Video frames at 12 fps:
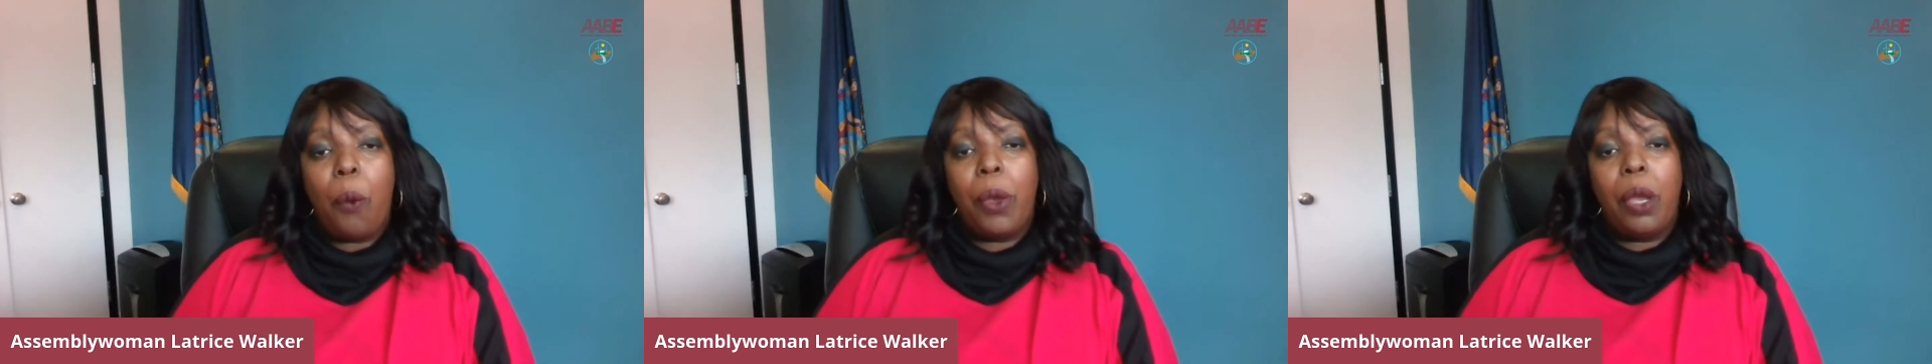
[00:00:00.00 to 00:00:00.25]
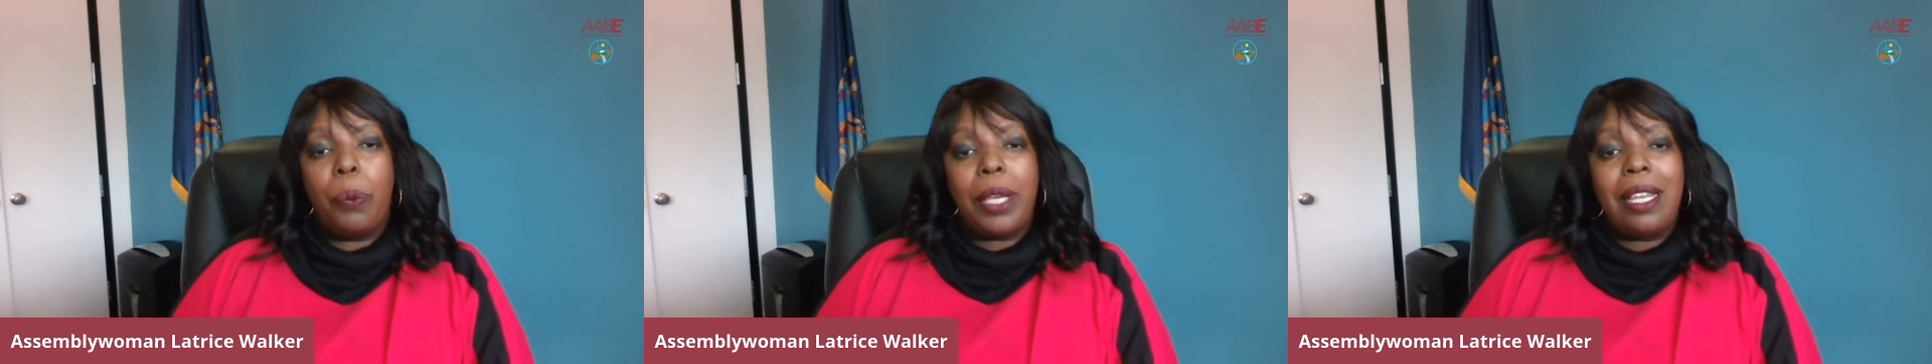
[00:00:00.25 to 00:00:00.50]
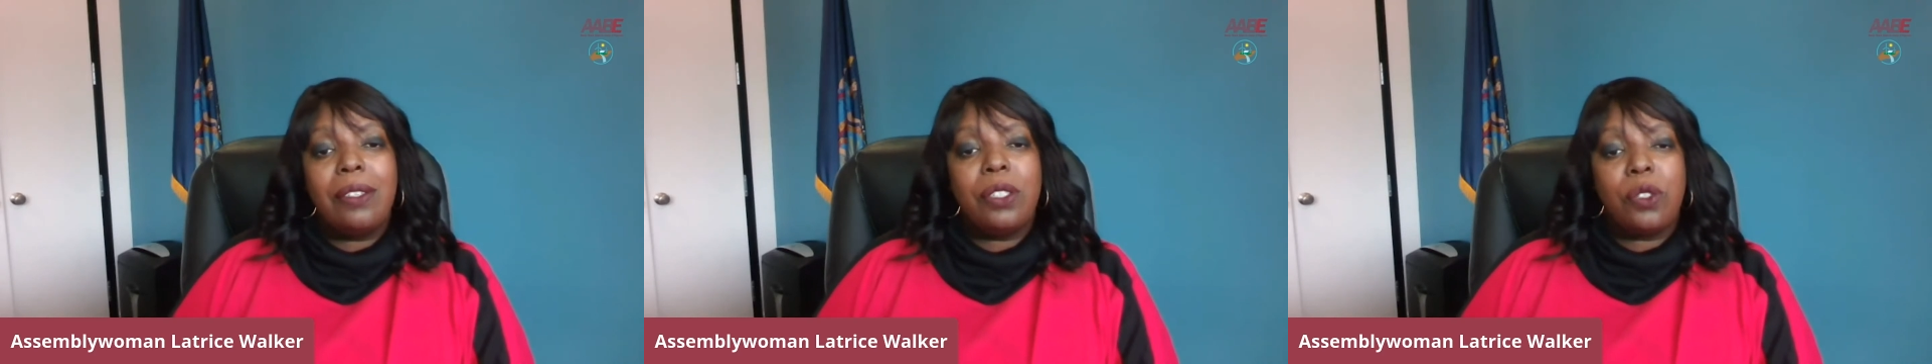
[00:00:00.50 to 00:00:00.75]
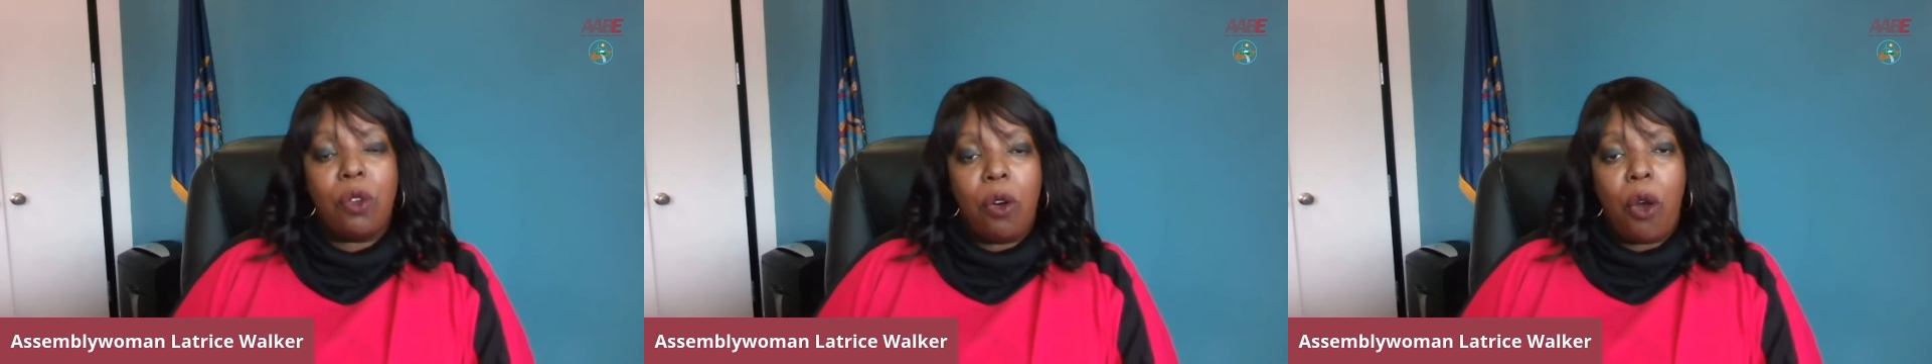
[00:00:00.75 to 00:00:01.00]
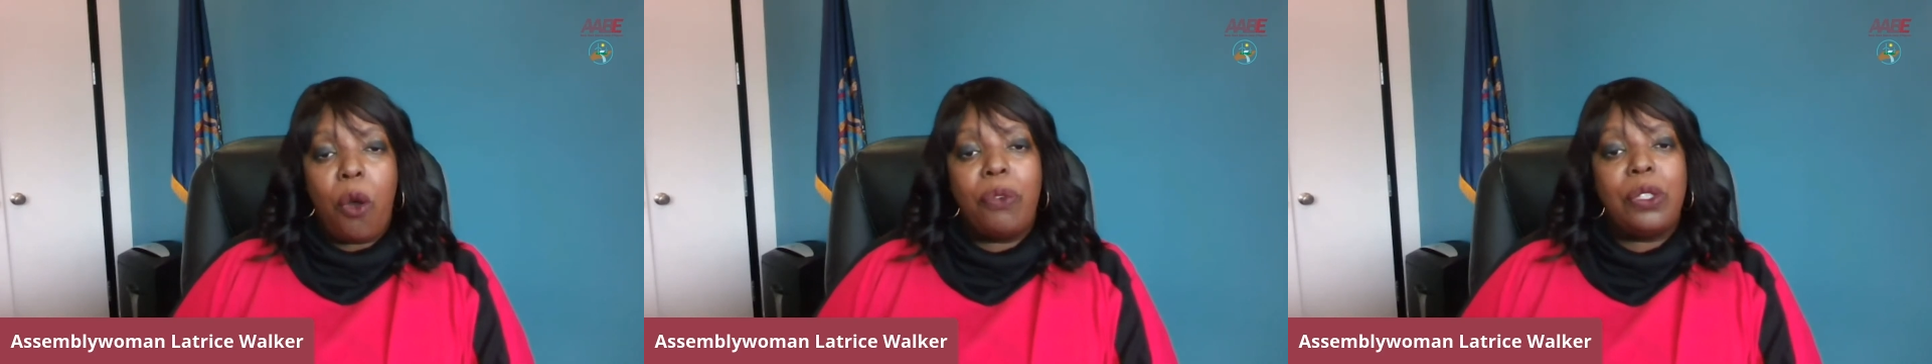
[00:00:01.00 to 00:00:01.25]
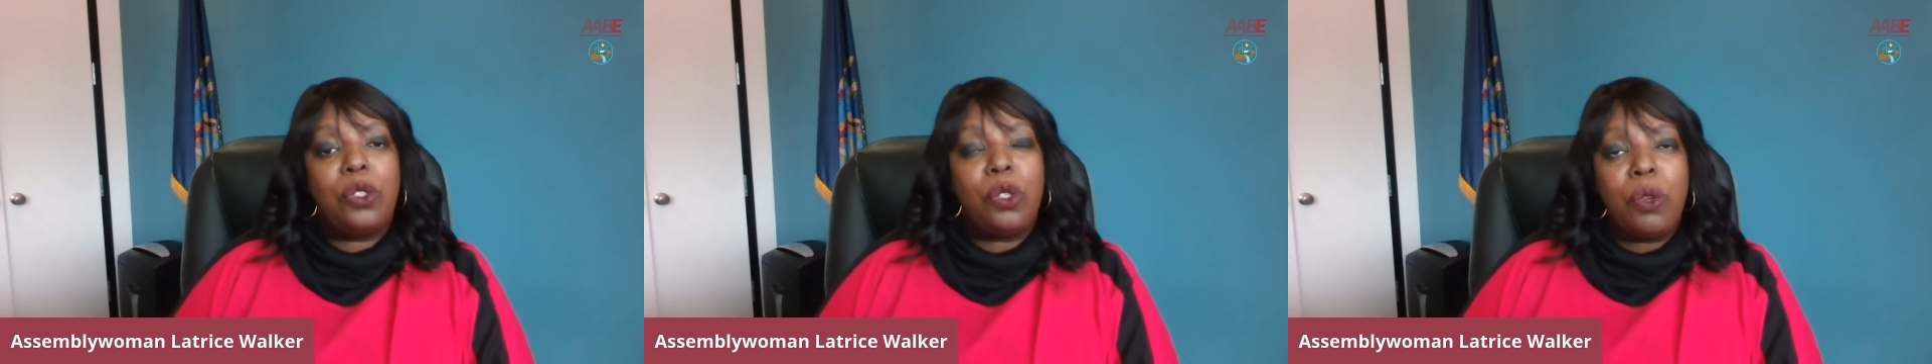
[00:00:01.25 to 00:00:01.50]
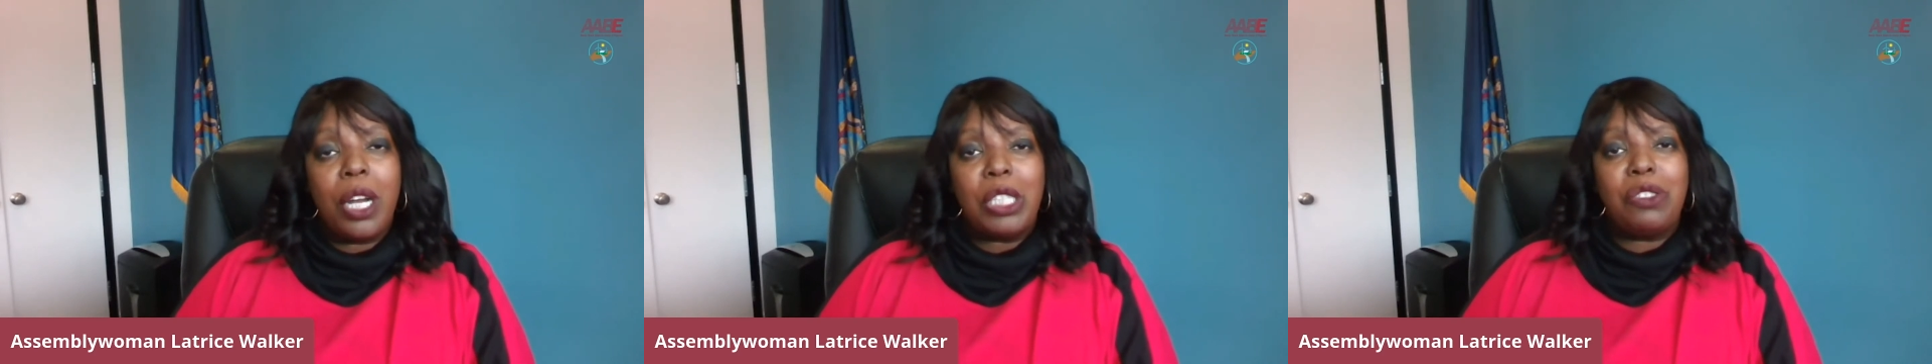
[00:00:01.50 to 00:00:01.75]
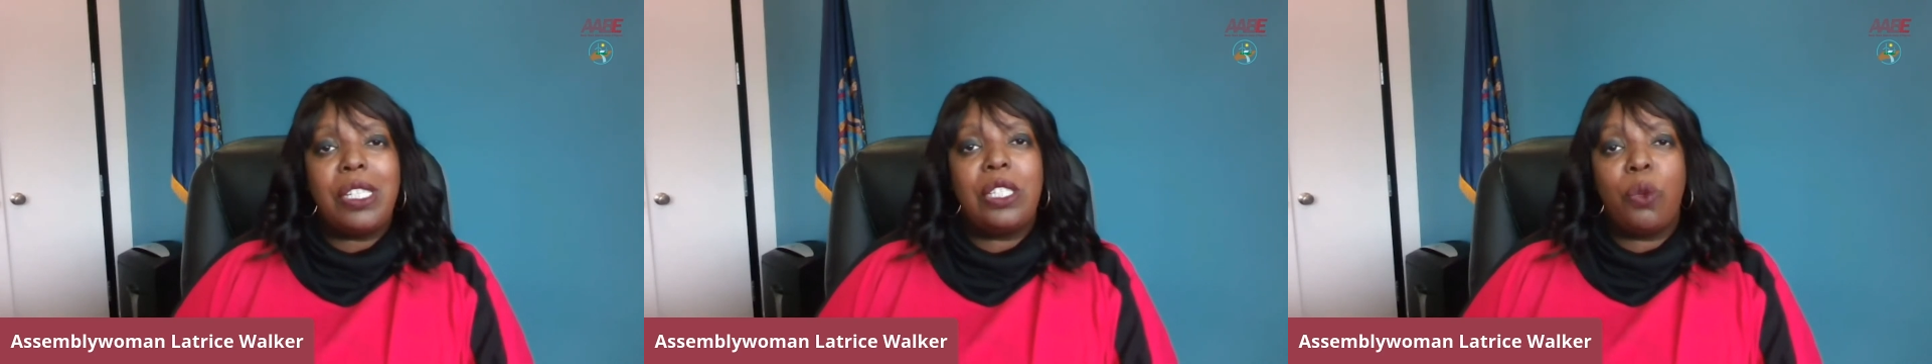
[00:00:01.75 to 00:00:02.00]
where we install over
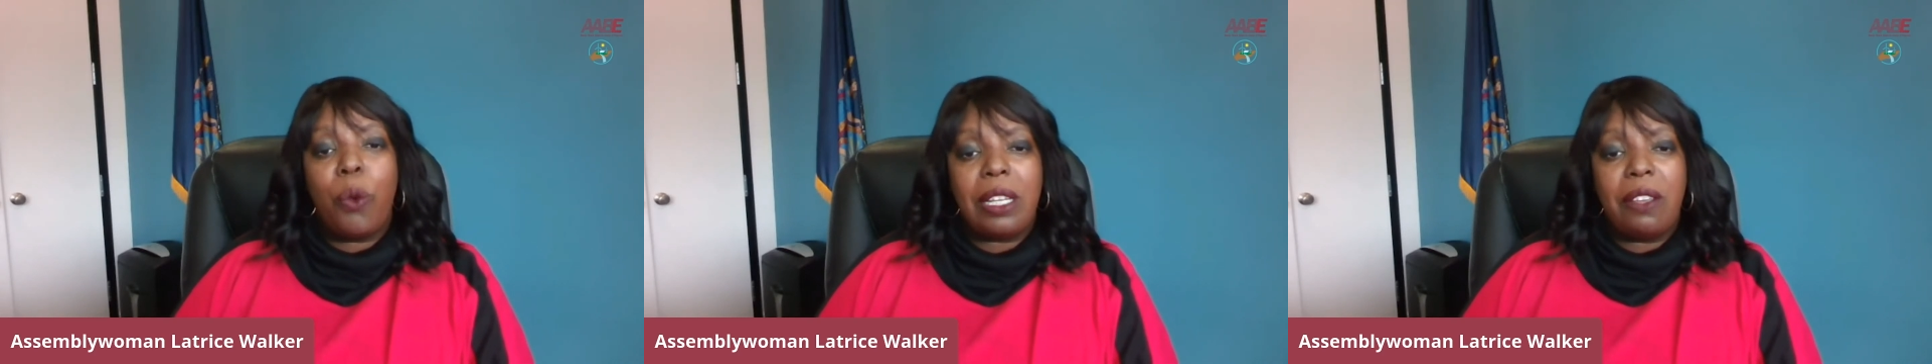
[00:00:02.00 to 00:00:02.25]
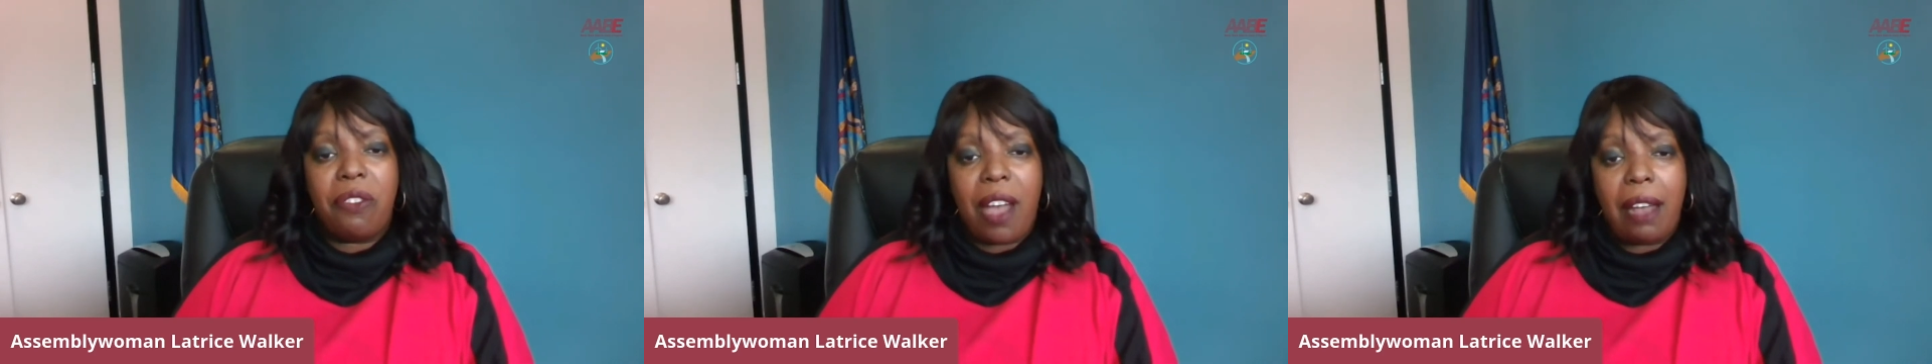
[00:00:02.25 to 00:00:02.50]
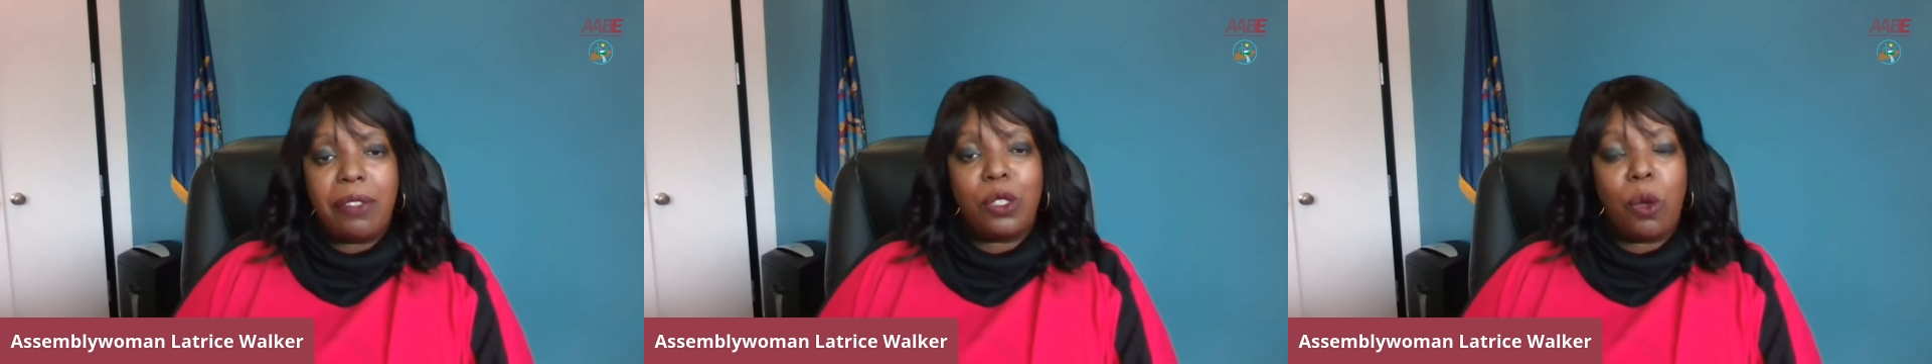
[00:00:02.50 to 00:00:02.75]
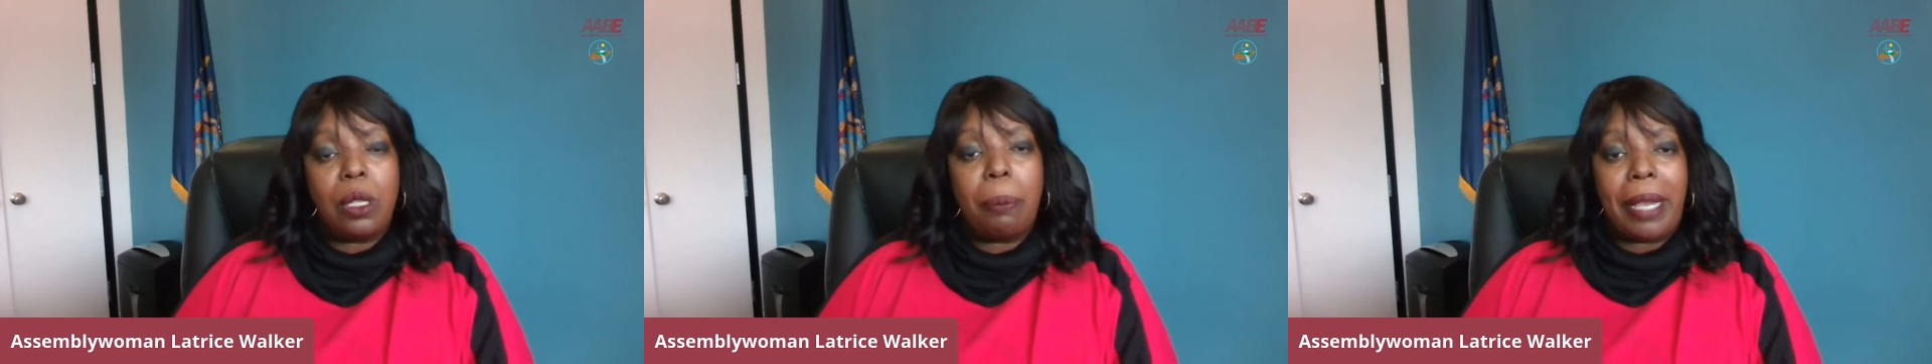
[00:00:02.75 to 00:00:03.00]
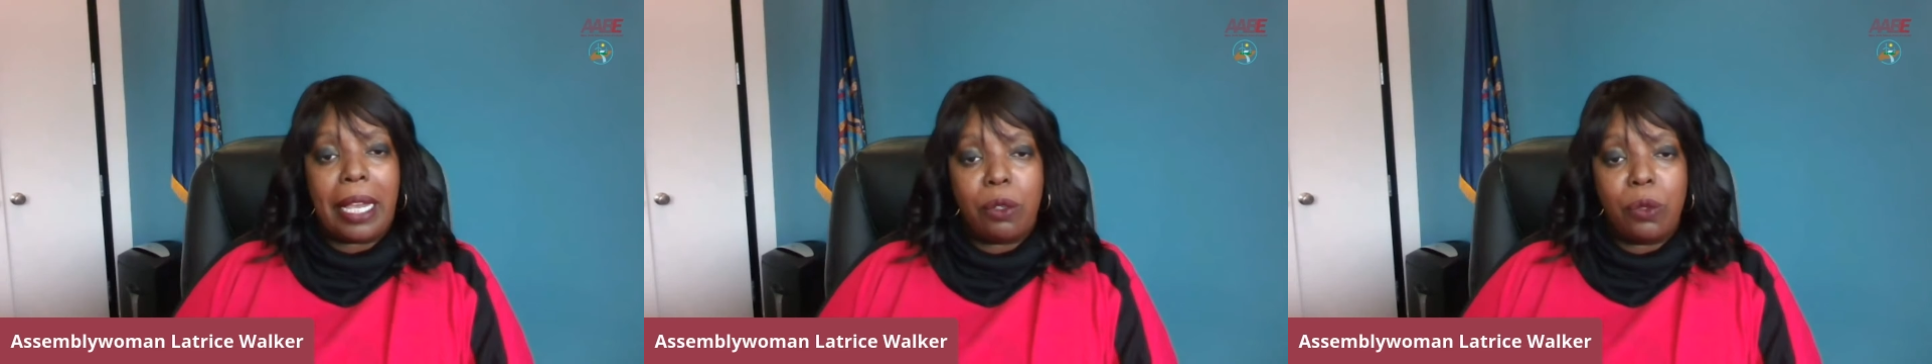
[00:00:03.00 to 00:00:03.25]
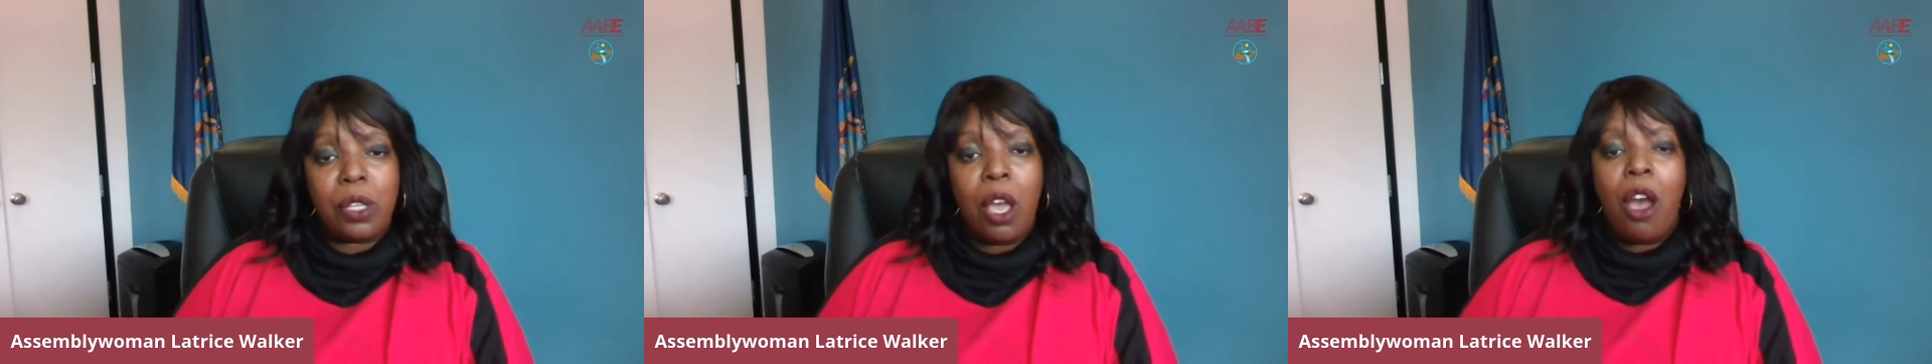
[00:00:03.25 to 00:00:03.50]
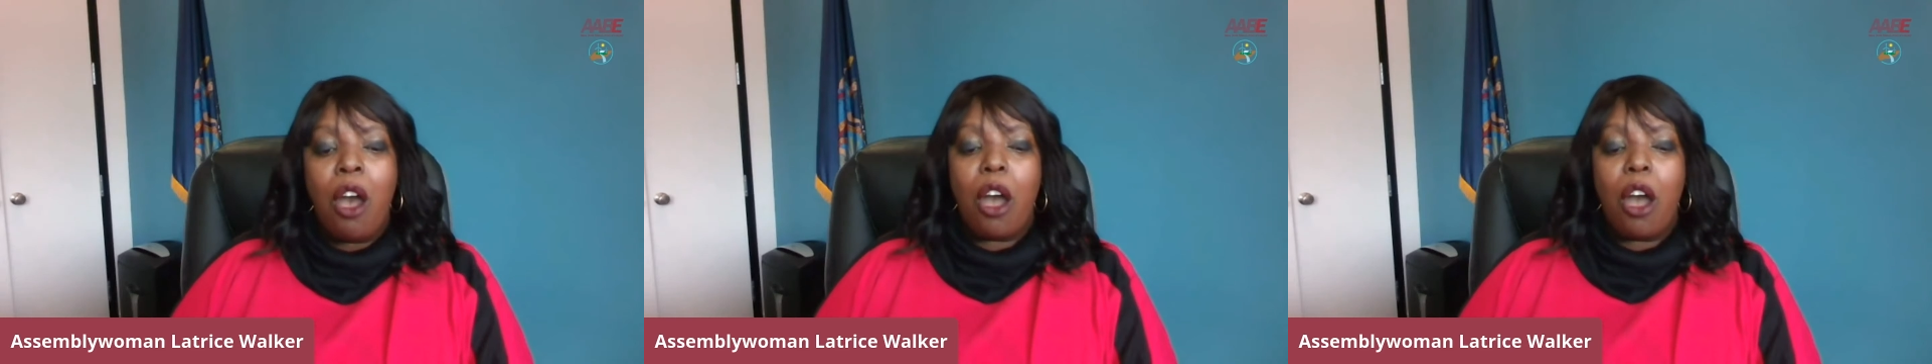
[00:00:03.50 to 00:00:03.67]
225 solar panels